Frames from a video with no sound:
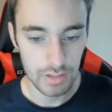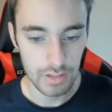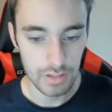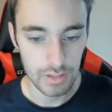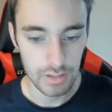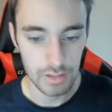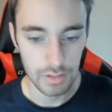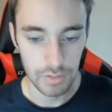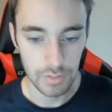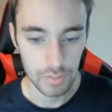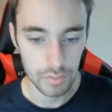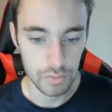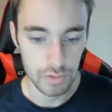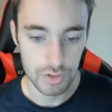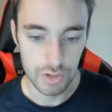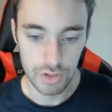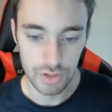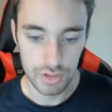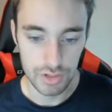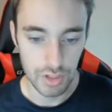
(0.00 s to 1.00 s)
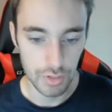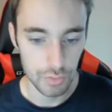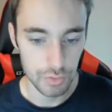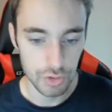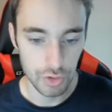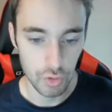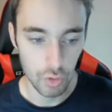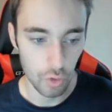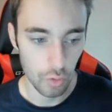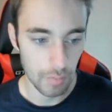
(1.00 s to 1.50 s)
It
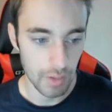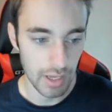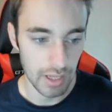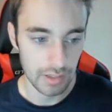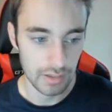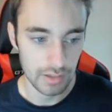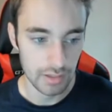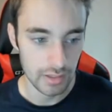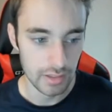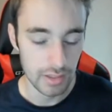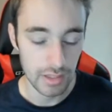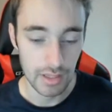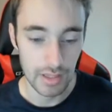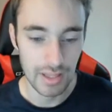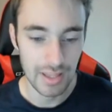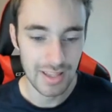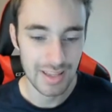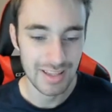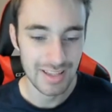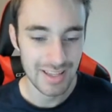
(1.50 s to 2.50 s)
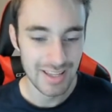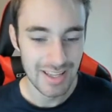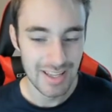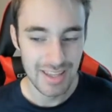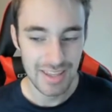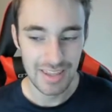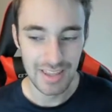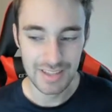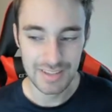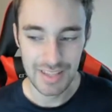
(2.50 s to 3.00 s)
was cool, man.
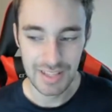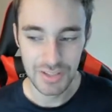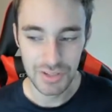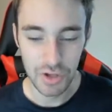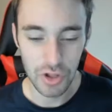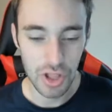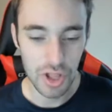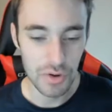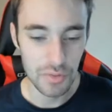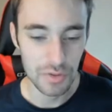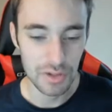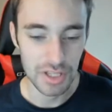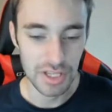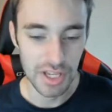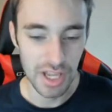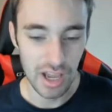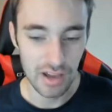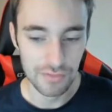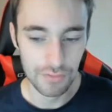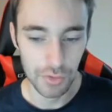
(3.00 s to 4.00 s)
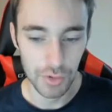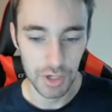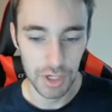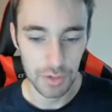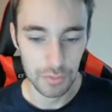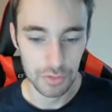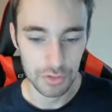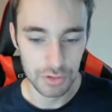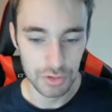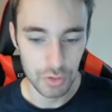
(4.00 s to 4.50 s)
That's all I really got for you.
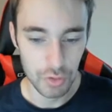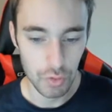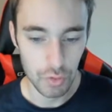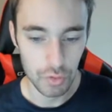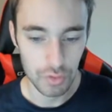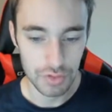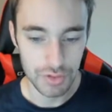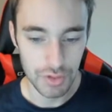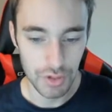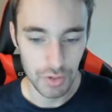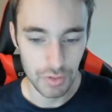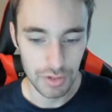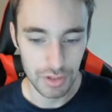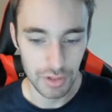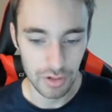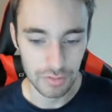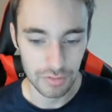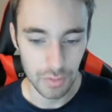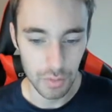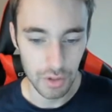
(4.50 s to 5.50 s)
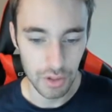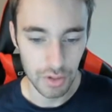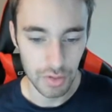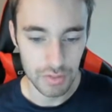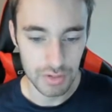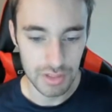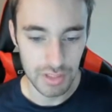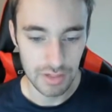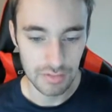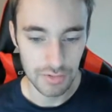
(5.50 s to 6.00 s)
It was cool. So, if you want to go
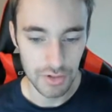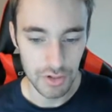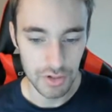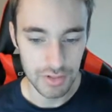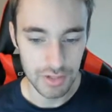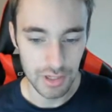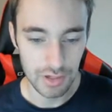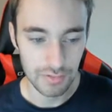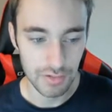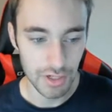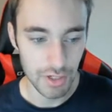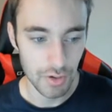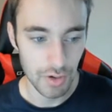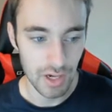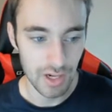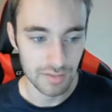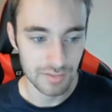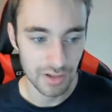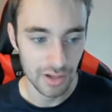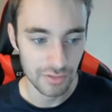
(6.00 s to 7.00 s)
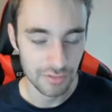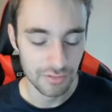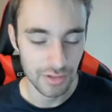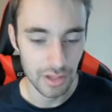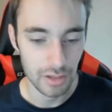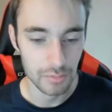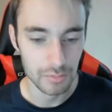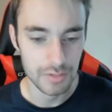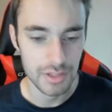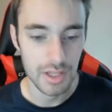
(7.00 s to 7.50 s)
see it for yourself, I know NFL
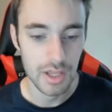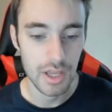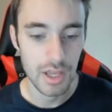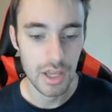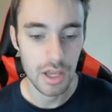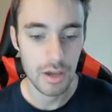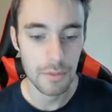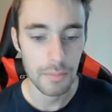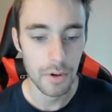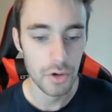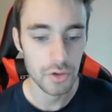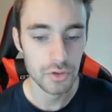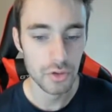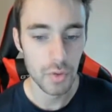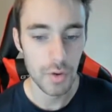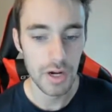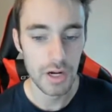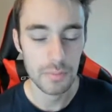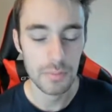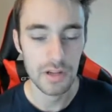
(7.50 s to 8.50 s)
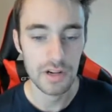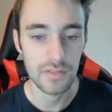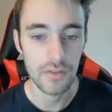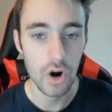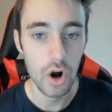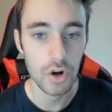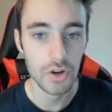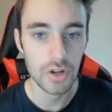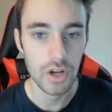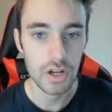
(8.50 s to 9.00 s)
Films posts quite a bit of
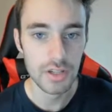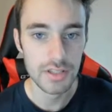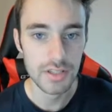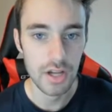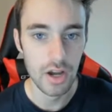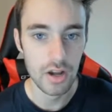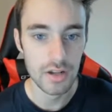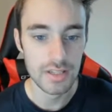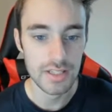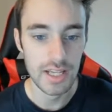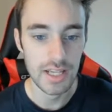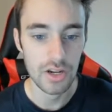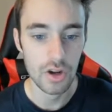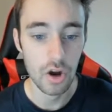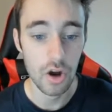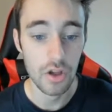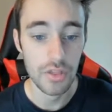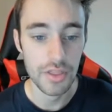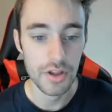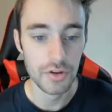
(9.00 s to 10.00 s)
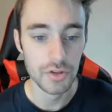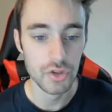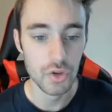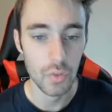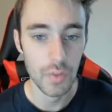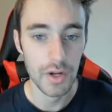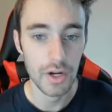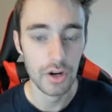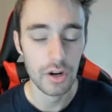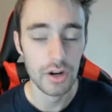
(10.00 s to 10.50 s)
Hard Knocks content on their
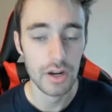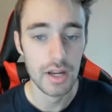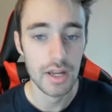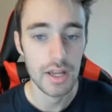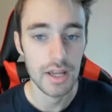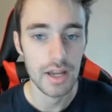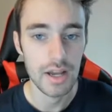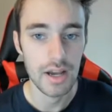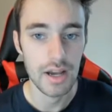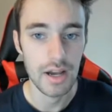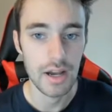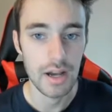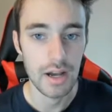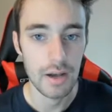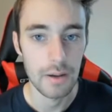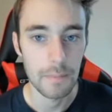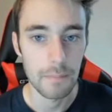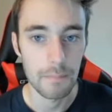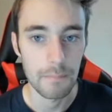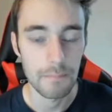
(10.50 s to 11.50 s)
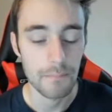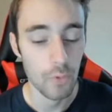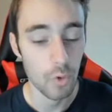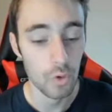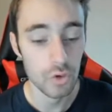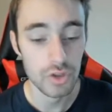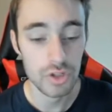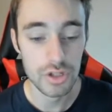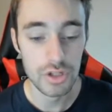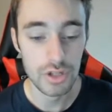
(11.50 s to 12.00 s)
Twitter,
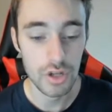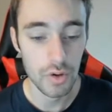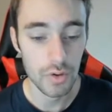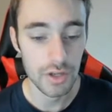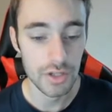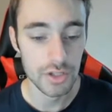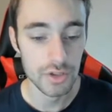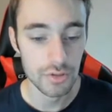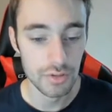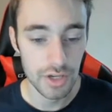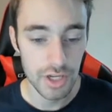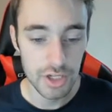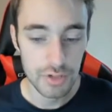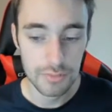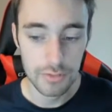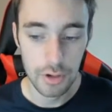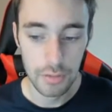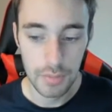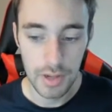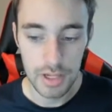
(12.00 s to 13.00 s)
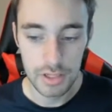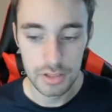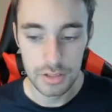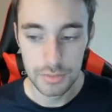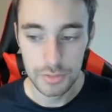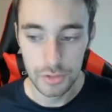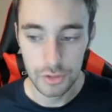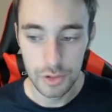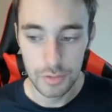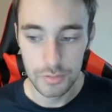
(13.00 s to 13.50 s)
or just go get you an HBO Max
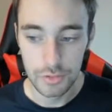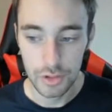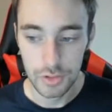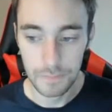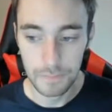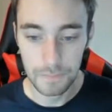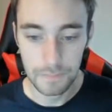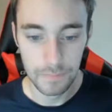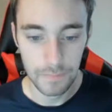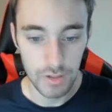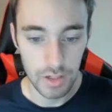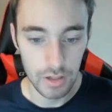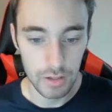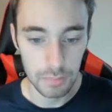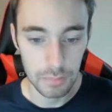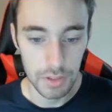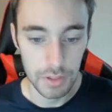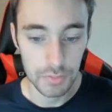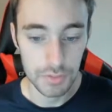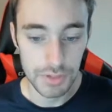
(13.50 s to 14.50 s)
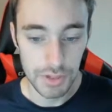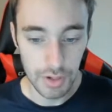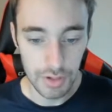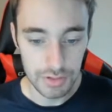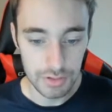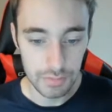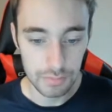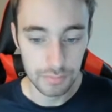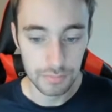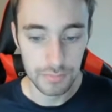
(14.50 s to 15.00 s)
subscription. But it was
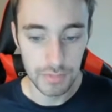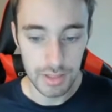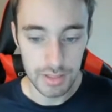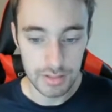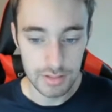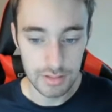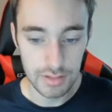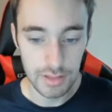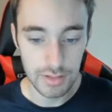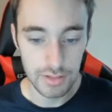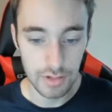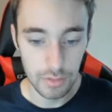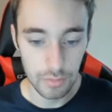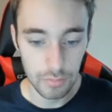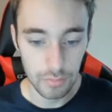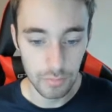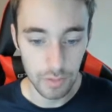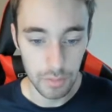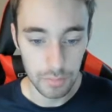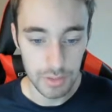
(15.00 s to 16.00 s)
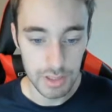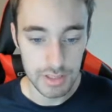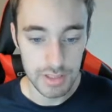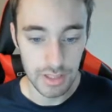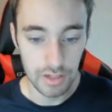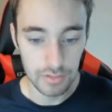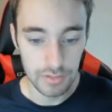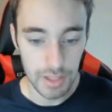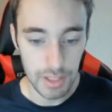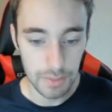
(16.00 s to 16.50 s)
awesome. That's all I'm going to
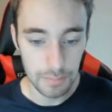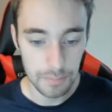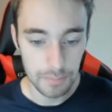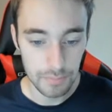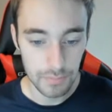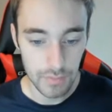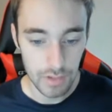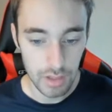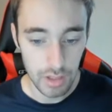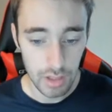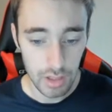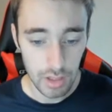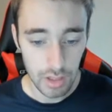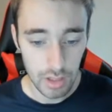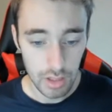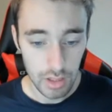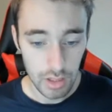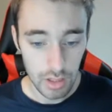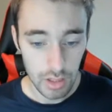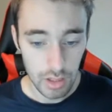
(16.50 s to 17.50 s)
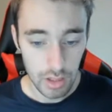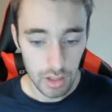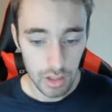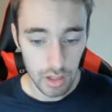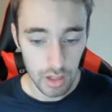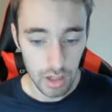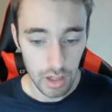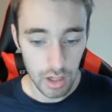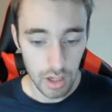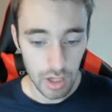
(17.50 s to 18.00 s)
say on that.
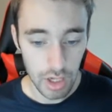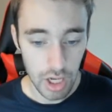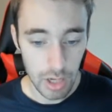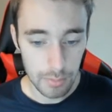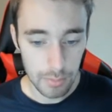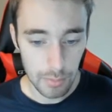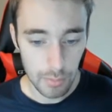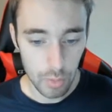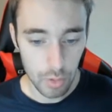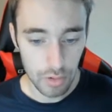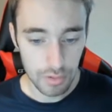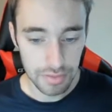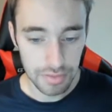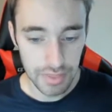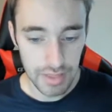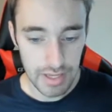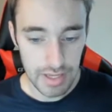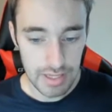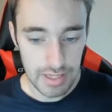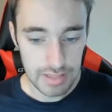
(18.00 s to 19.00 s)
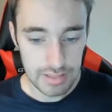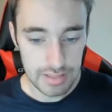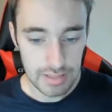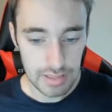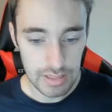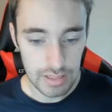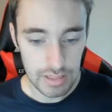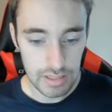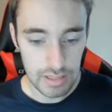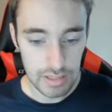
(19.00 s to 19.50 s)
A couple more things.
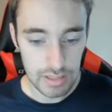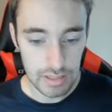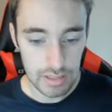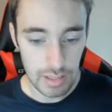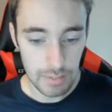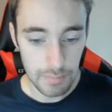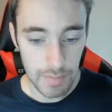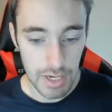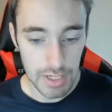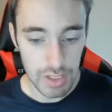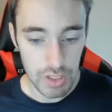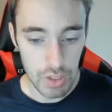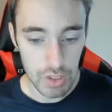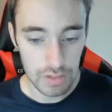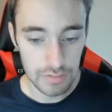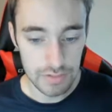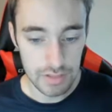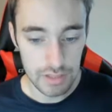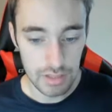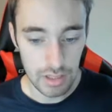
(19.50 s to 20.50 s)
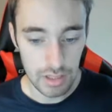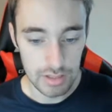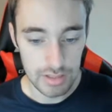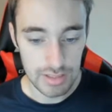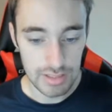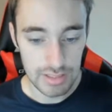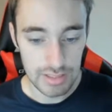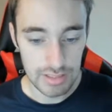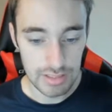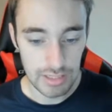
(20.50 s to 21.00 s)
They made notice
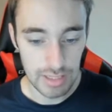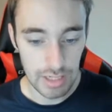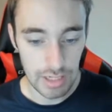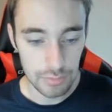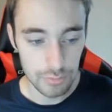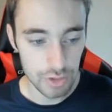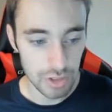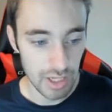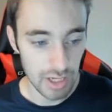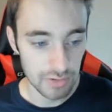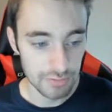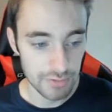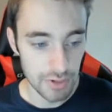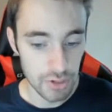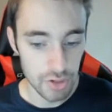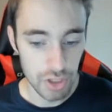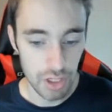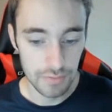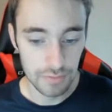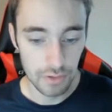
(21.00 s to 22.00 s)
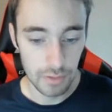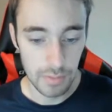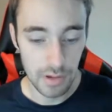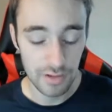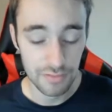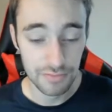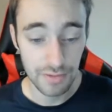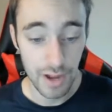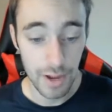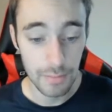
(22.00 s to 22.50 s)
CeeDee Lamb just kind of featured in for
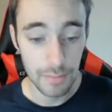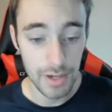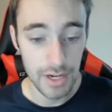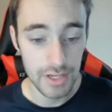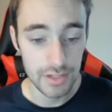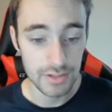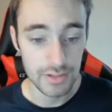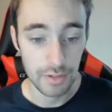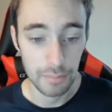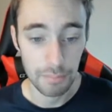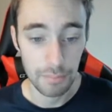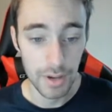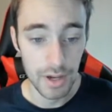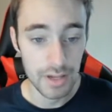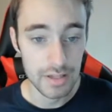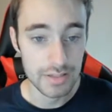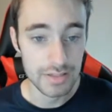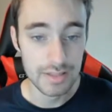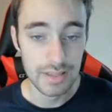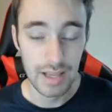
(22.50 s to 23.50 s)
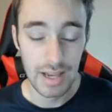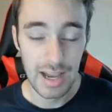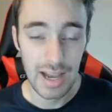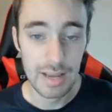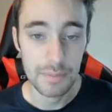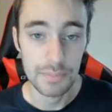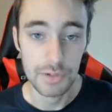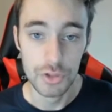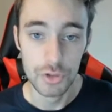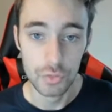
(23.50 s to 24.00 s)
about 5 minutes. The buzz, the
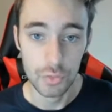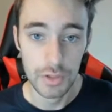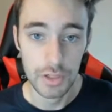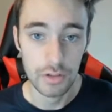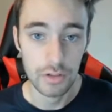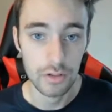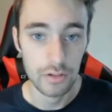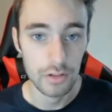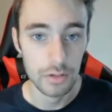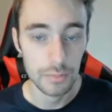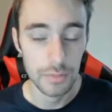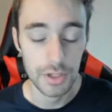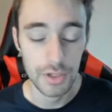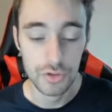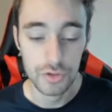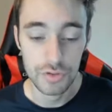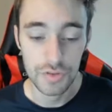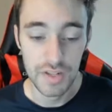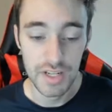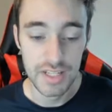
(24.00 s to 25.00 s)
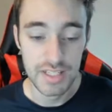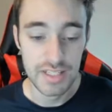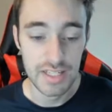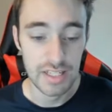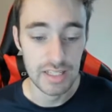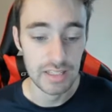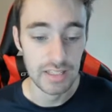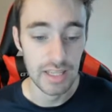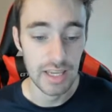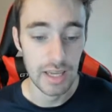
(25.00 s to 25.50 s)
hype, it's real. I'm a huge fan of
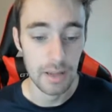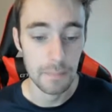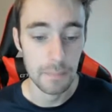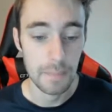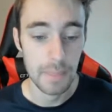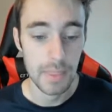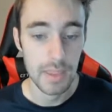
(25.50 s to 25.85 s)
CeeDee Lamb.